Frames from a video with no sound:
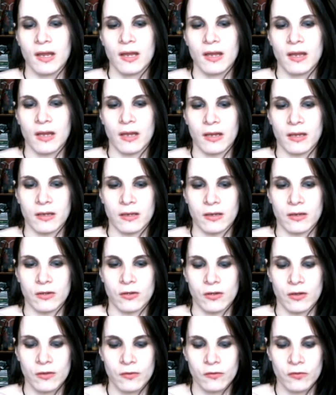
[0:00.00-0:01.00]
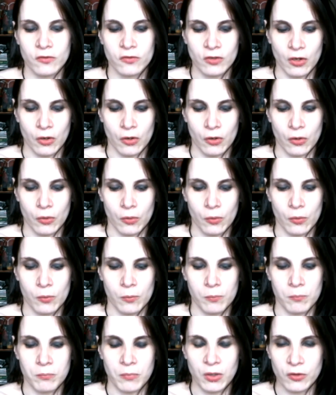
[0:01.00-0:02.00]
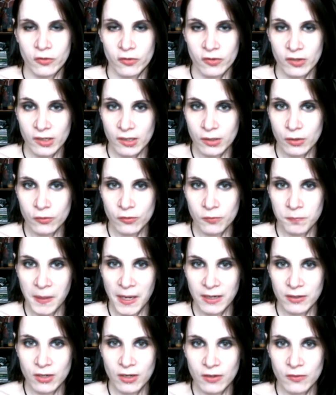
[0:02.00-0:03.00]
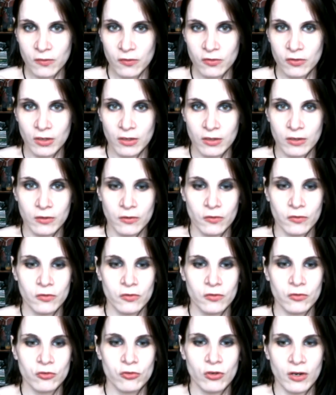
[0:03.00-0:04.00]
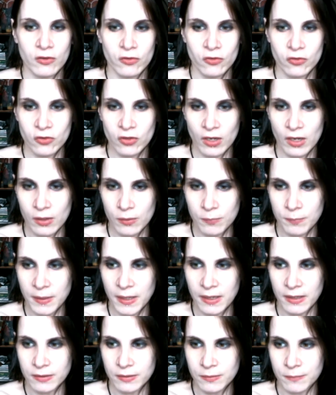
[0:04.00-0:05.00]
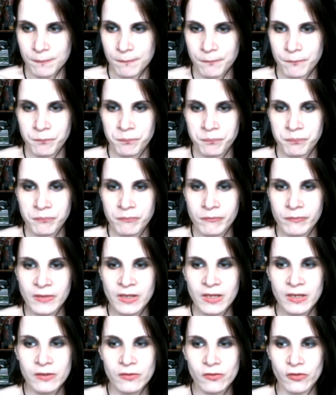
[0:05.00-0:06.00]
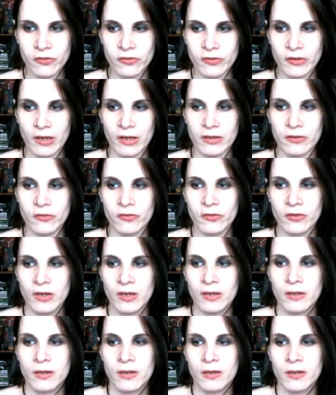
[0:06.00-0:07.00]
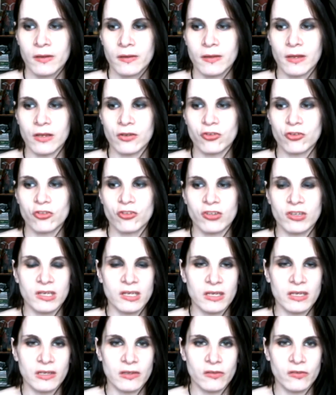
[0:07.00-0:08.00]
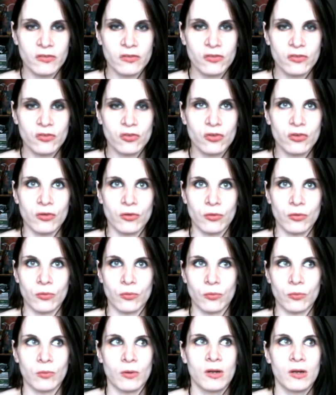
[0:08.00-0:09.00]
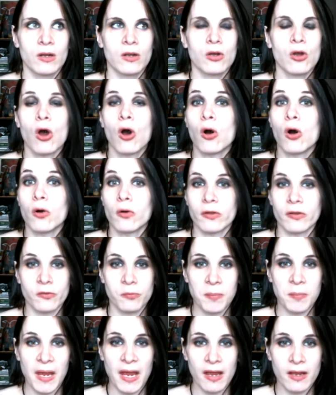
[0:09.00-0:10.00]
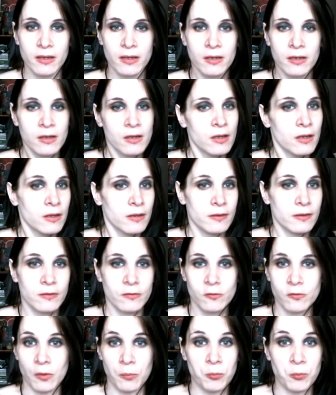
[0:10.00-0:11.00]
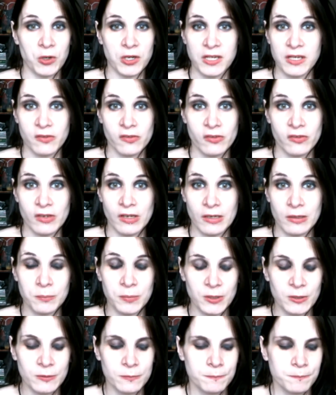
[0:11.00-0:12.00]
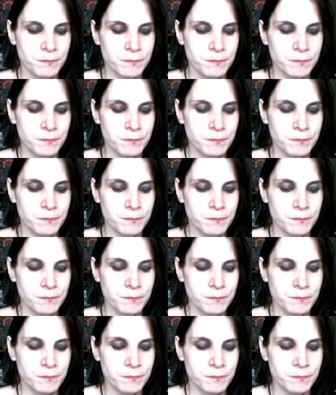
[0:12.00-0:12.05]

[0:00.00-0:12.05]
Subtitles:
And so Mercy goes back downstairs, tries to help Adam, decides that she needs to call his pack. Someone needs to help her.